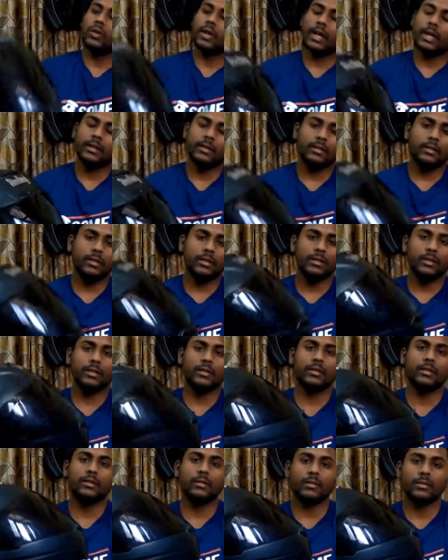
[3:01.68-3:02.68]
guys this is
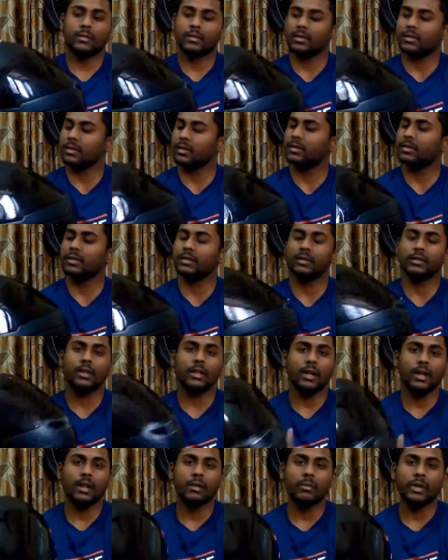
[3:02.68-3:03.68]
this is
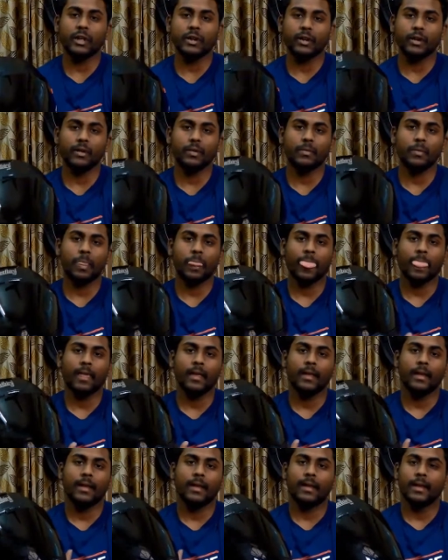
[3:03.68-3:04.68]
the helmet
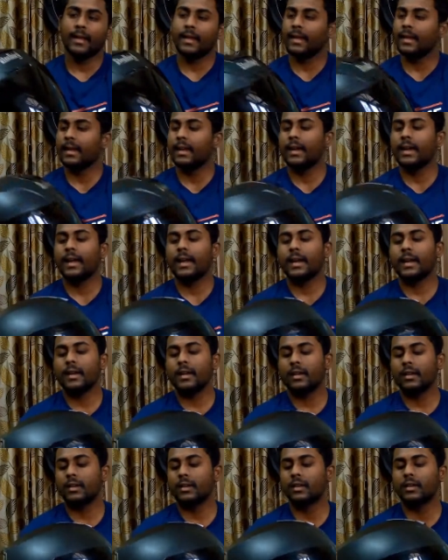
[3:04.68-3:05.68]

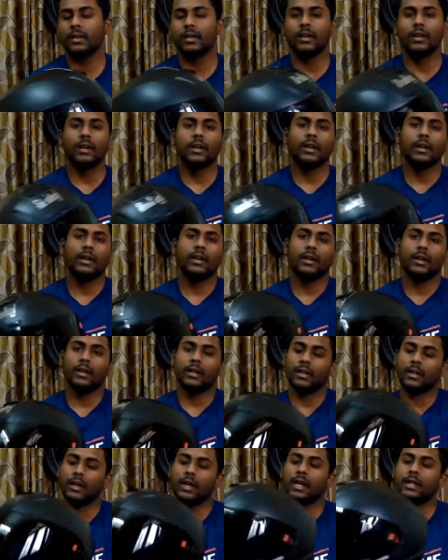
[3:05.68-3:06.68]
and
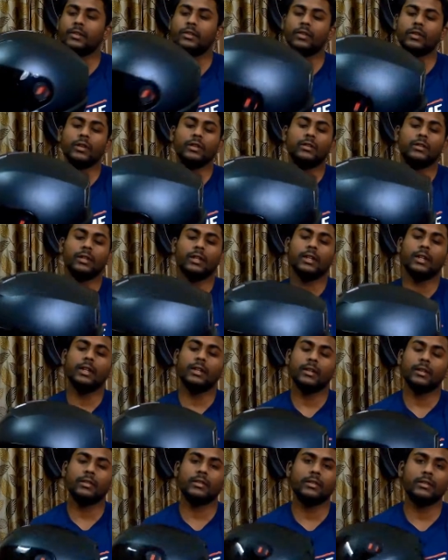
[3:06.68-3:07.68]
as you can see
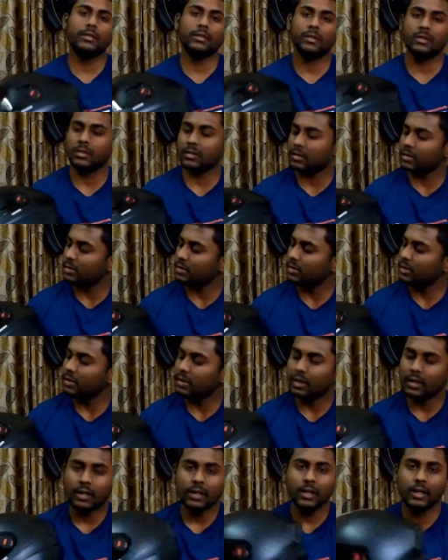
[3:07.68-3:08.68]
it is
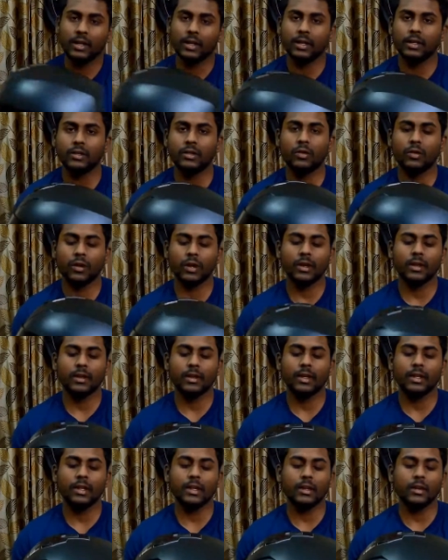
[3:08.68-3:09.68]
it's looking
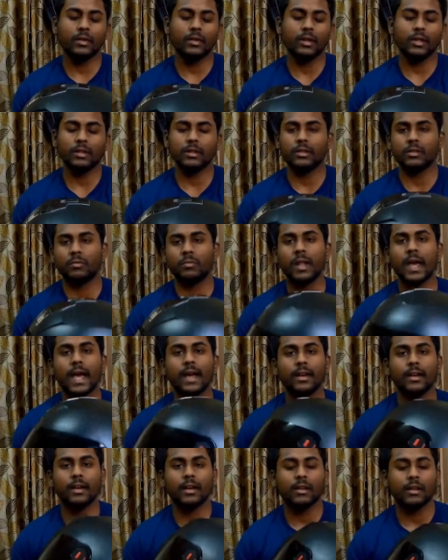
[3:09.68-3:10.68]
really good in this
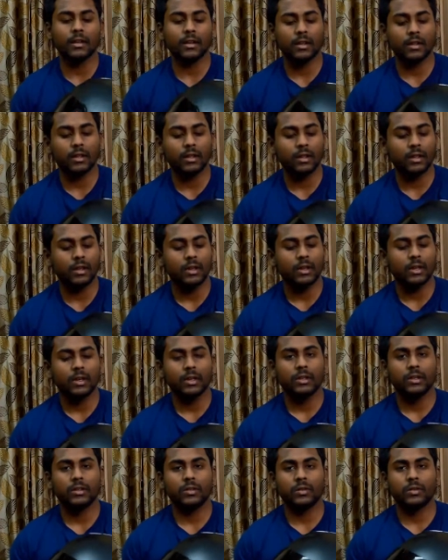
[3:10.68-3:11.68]
black color
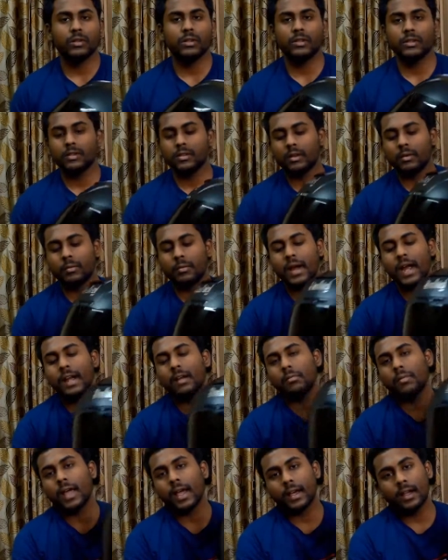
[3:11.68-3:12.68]
so this is the
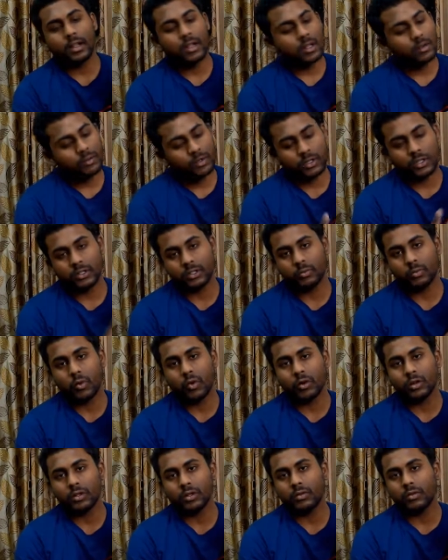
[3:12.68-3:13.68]
matte black color with the
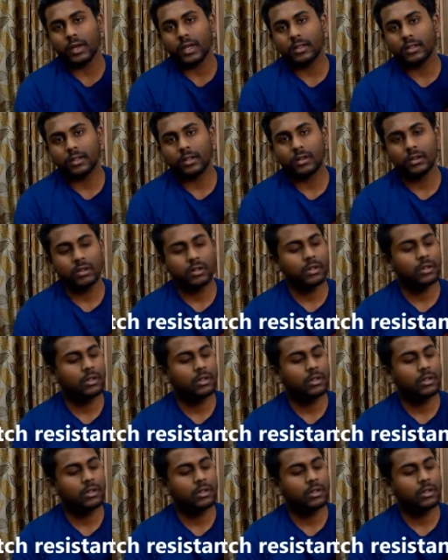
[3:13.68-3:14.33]
smoked visor